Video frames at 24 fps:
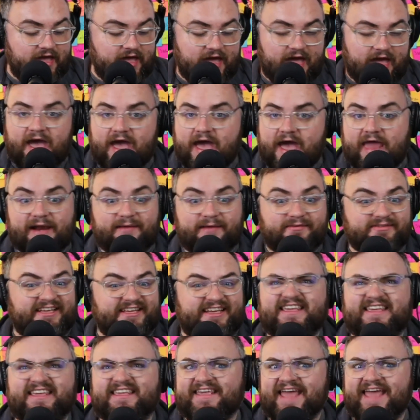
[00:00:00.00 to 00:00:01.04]
And I was like,
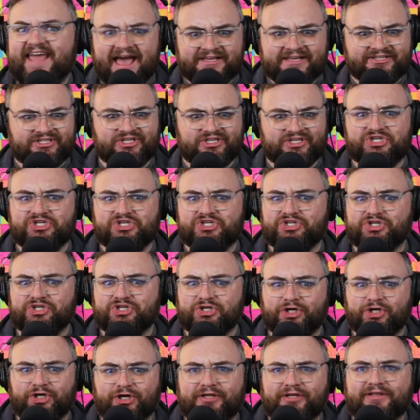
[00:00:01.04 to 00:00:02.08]
yes,
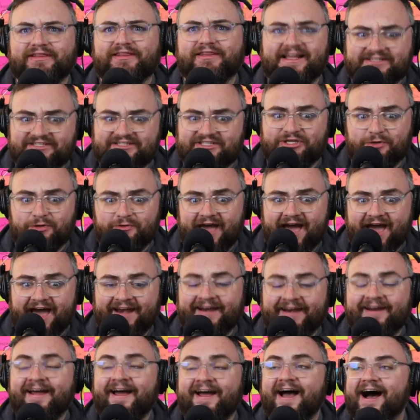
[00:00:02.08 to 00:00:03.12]
sure, let's do that.
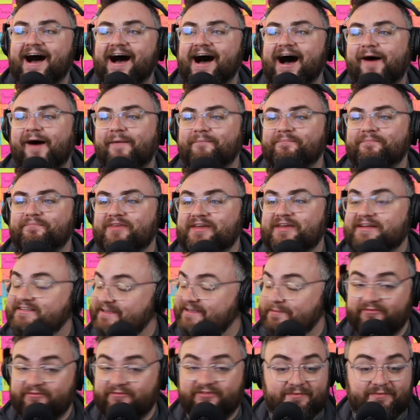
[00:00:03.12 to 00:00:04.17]
And
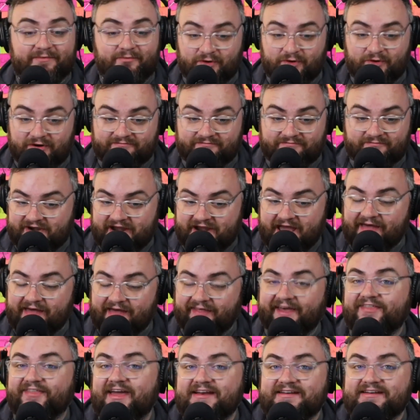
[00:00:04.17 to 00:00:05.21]
some of them were not
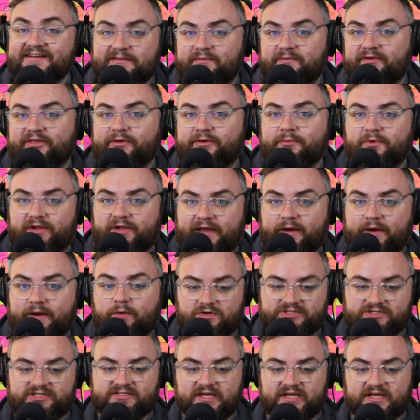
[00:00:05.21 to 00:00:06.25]
like that, and some of them were like, we're
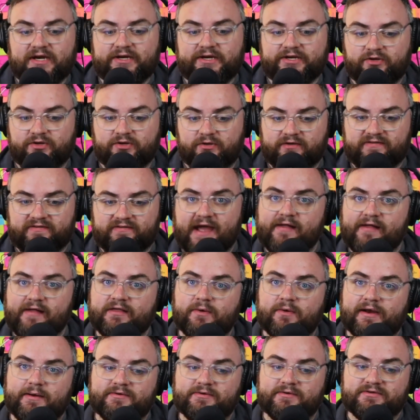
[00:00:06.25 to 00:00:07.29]
just going to do exactly
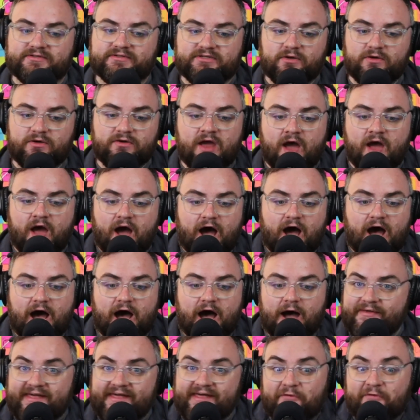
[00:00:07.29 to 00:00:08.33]
what I was told,
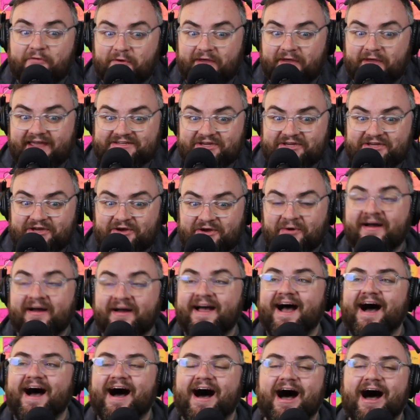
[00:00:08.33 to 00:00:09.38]
and that's okay too.
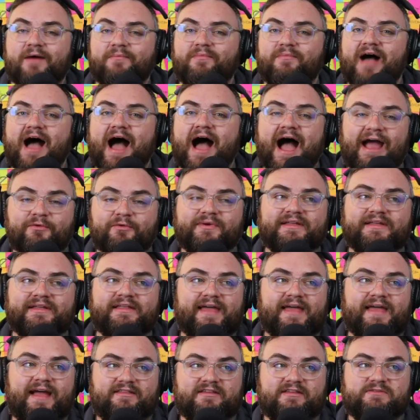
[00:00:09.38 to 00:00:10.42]
I really
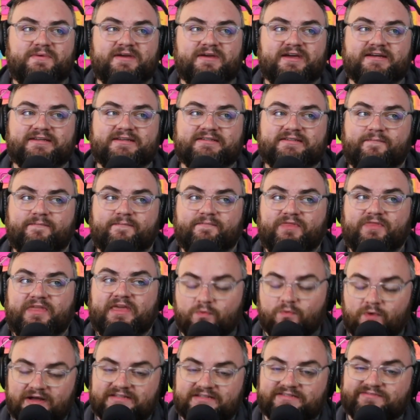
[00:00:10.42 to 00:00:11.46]
like this because it
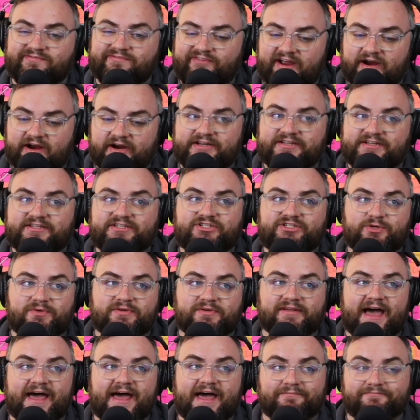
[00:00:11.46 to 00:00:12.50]
was very student
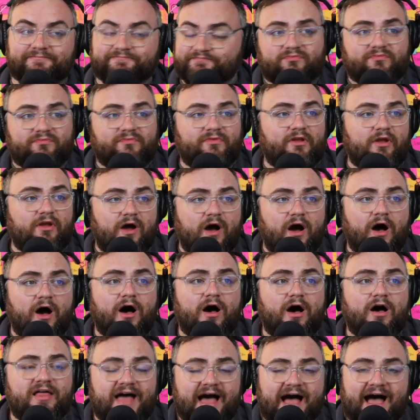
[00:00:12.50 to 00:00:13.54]
led.
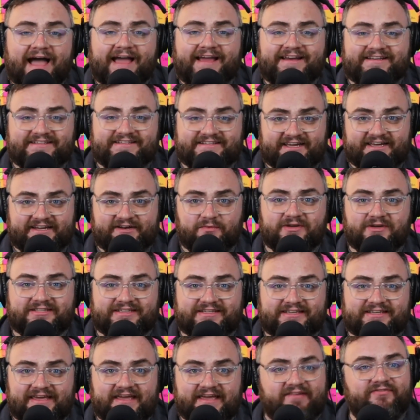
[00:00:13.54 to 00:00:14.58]
All I did was
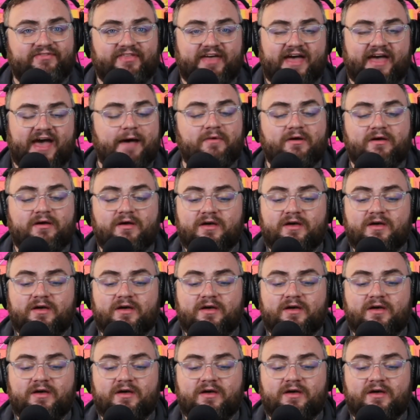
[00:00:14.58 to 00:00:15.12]
give them